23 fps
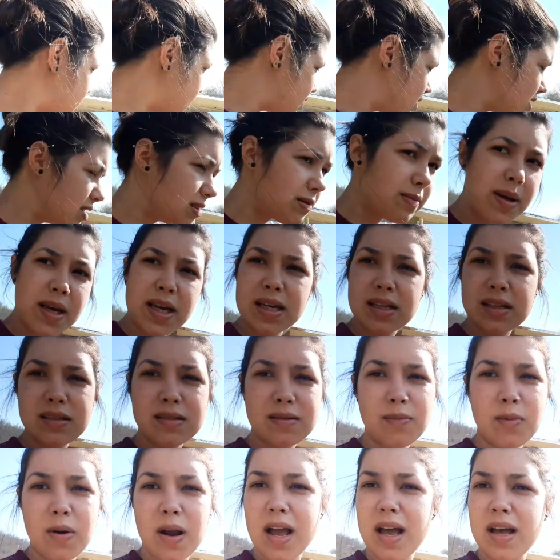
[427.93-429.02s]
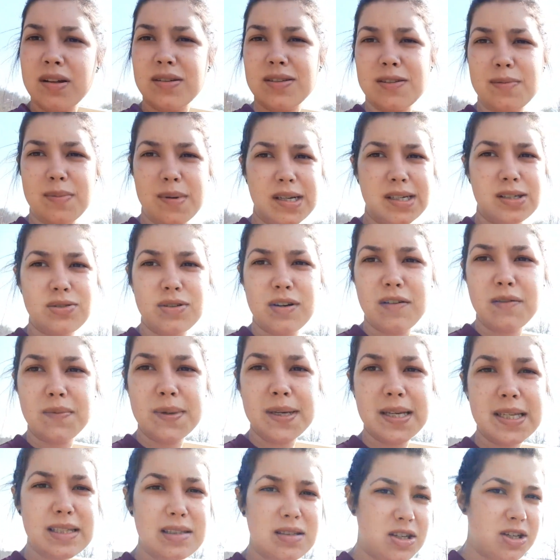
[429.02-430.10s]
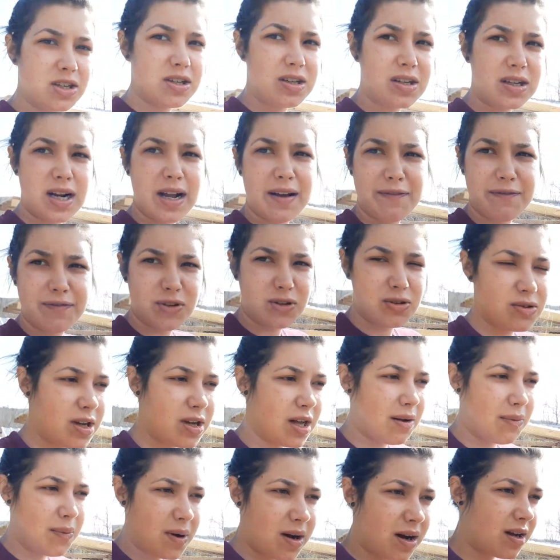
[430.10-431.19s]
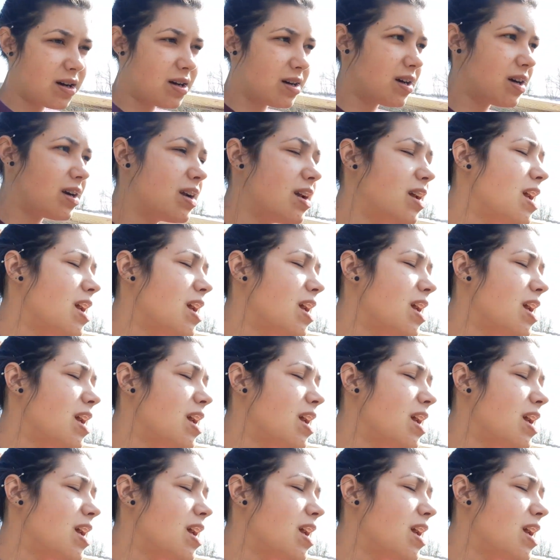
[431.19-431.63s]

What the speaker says: just making some rounds, make sure everybody's good, got food, got water,